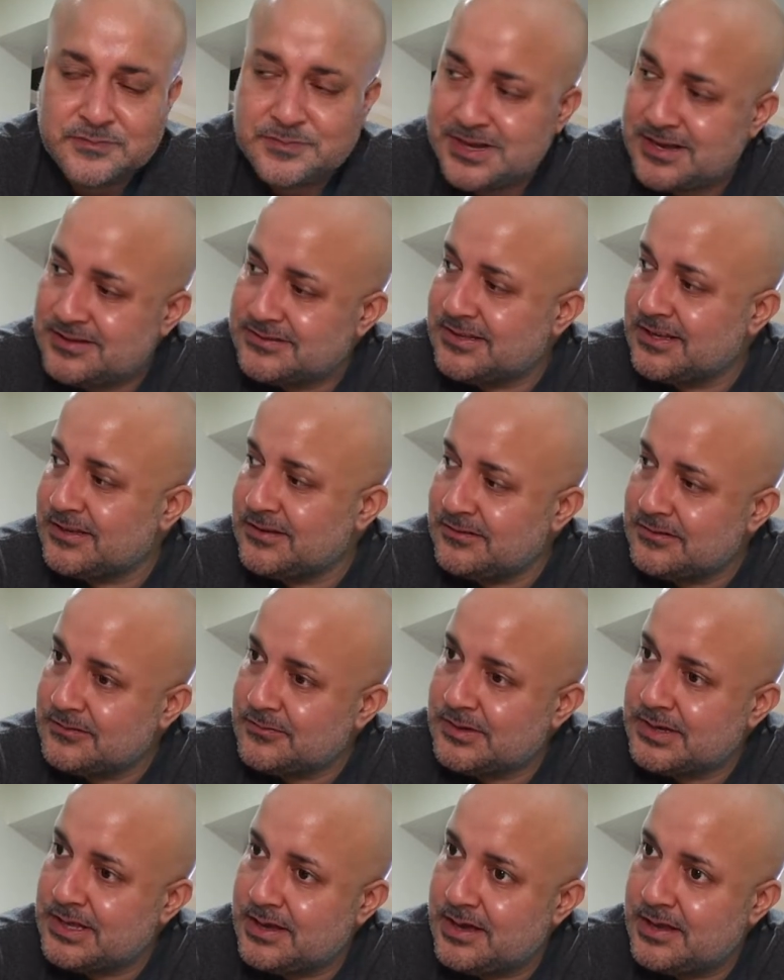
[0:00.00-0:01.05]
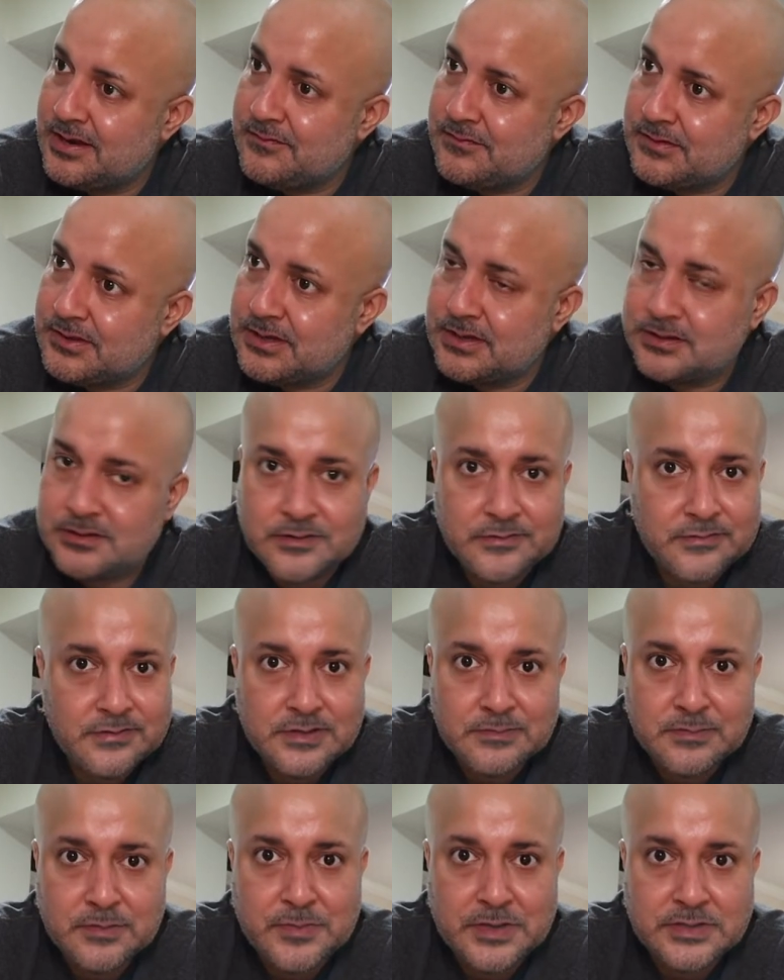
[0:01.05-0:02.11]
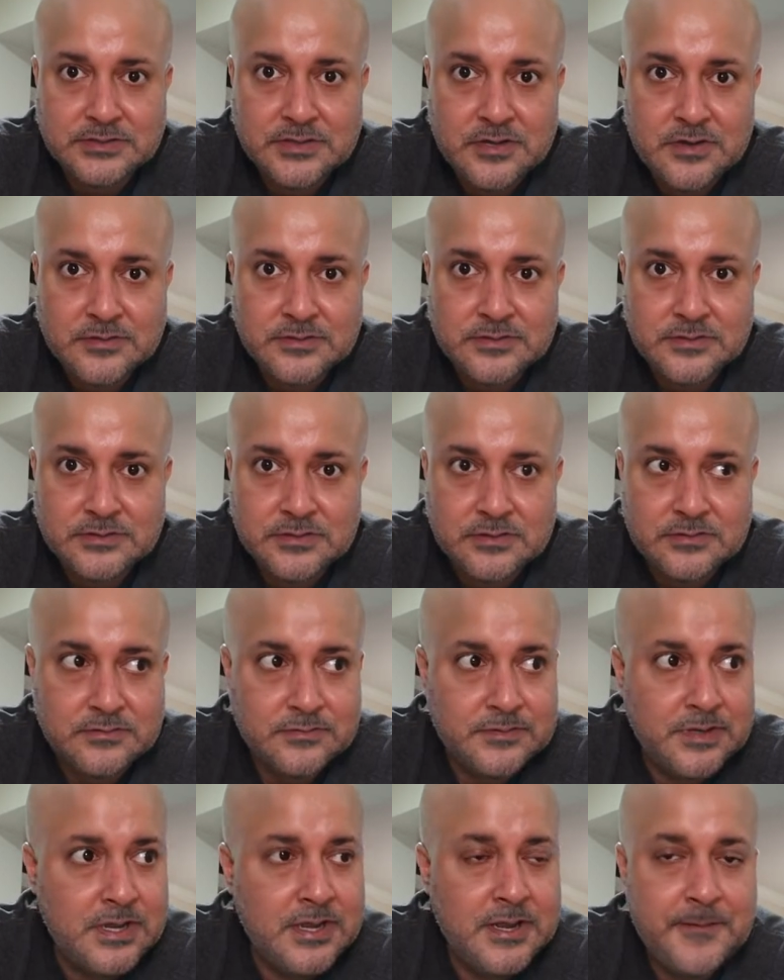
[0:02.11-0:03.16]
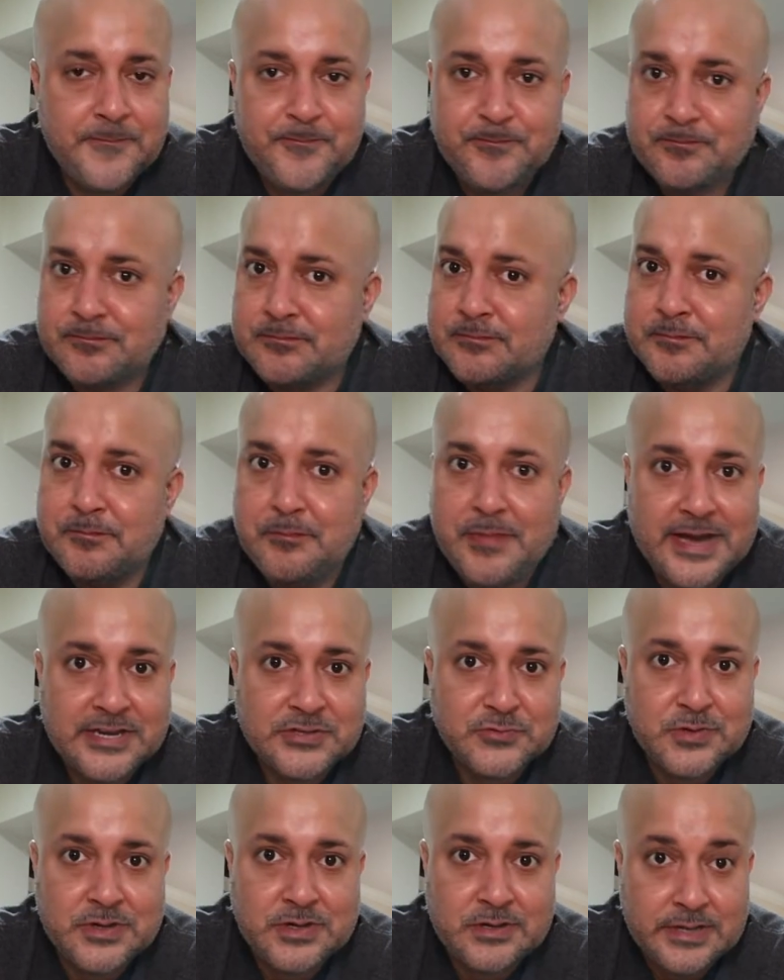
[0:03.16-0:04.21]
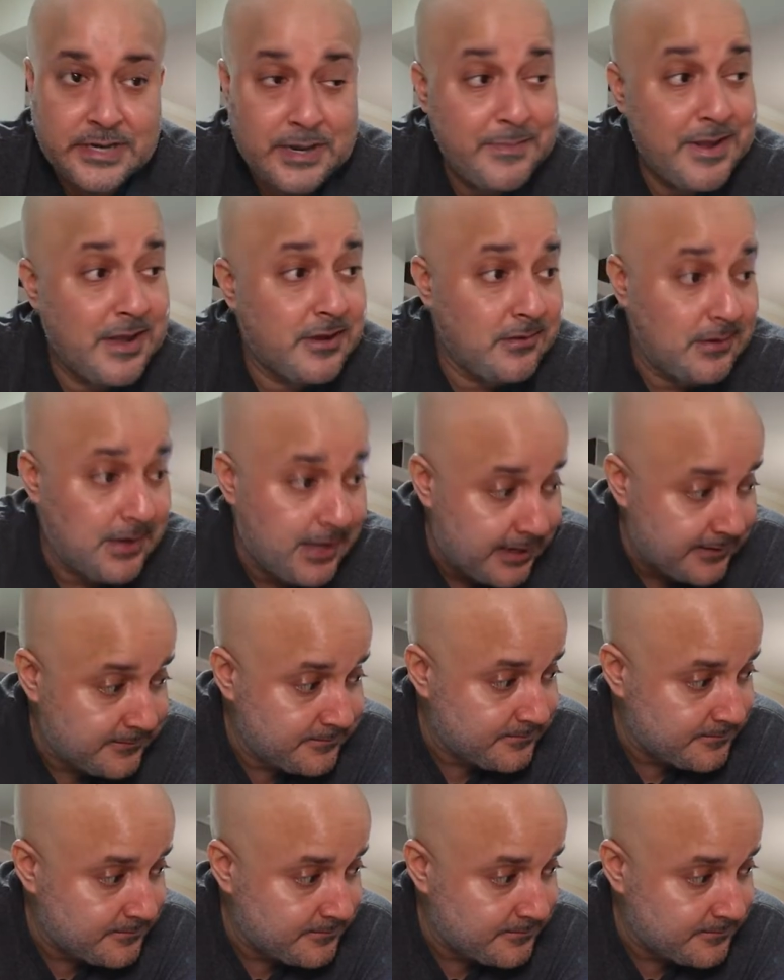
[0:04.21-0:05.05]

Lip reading: But I was like, you know what? I got everything at the crib to make salsa, so might as well. And I'm not gonna lie.